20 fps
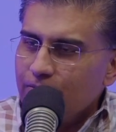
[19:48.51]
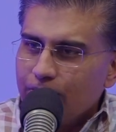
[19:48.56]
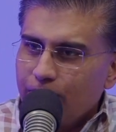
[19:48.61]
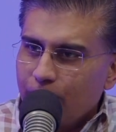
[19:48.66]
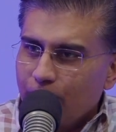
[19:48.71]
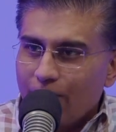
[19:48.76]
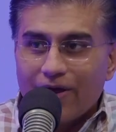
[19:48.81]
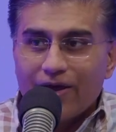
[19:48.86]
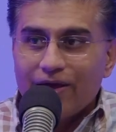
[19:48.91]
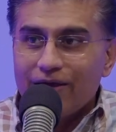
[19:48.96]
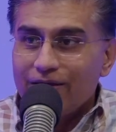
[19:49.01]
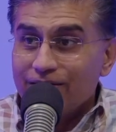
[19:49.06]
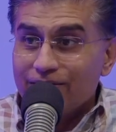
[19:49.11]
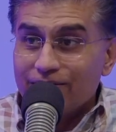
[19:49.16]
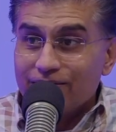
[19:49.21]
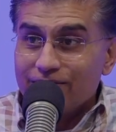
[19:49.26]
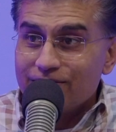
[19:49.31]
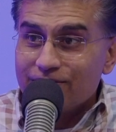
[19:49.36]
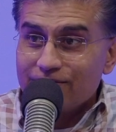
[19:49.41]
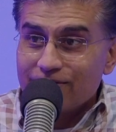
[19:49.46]
pray
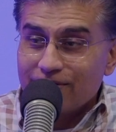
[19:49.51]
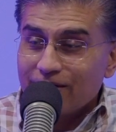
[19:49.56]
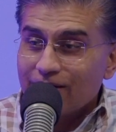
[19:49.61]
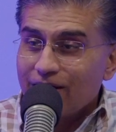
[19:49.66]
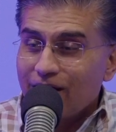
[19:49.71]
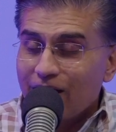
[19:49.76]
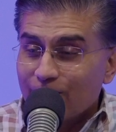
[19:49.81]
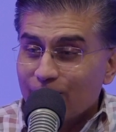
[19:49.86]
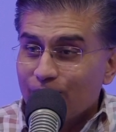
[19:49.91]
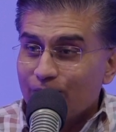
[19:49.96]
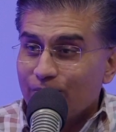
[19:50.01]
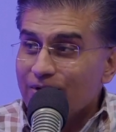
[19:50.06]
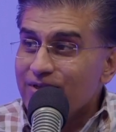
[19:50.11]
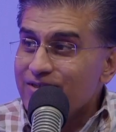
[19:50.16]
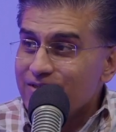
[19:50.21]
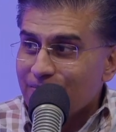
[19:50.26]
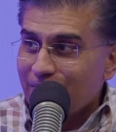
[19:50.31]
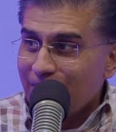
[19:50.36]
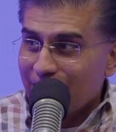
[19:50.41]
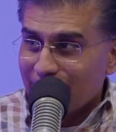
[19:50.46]
that God will bring
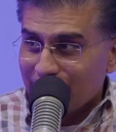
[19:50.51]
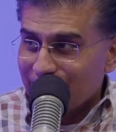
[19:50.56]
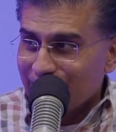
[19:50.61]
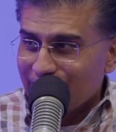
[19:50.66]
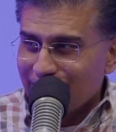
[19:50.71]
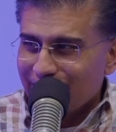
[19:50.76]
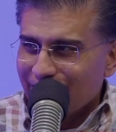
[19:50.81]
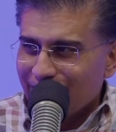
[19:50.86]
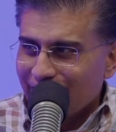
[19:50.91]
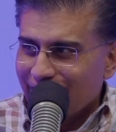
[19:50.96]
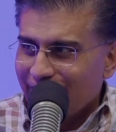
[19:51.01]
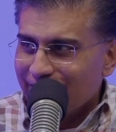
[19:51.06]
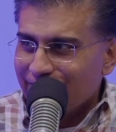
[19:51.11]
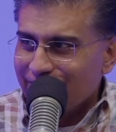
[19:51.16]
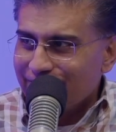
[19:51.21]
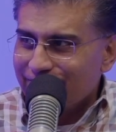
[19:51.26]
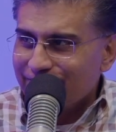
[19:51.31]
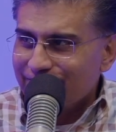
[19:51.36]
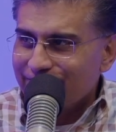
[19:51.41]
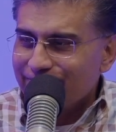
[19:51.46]
somebody good in your life.
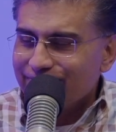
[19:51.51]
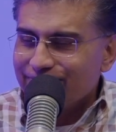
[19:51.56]
I yeah. feel